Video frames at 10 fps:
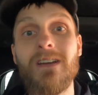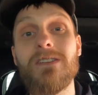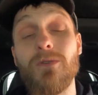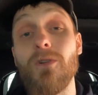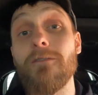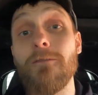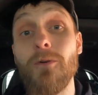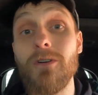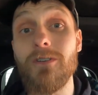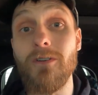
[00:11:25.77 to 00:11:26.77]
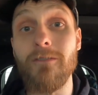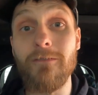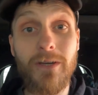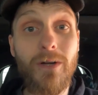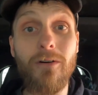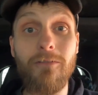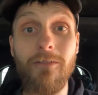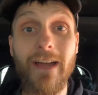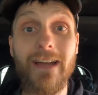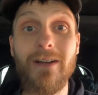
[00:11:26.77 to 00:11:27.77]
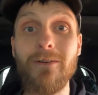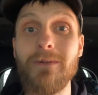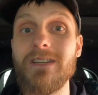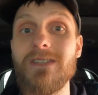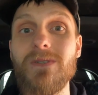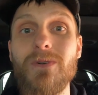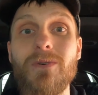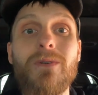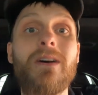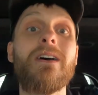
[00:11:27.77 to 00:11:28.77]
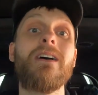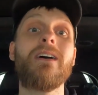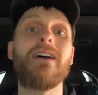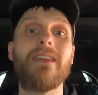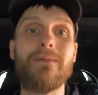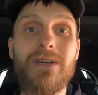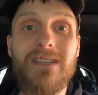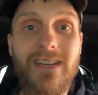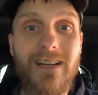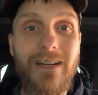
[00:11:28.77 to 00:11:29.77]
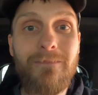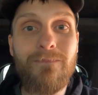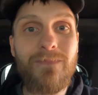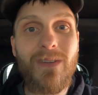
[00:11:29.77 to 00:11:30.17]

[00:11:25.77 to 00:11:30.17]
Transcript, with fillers: So look forward to a video of that coming soon. In the meantime,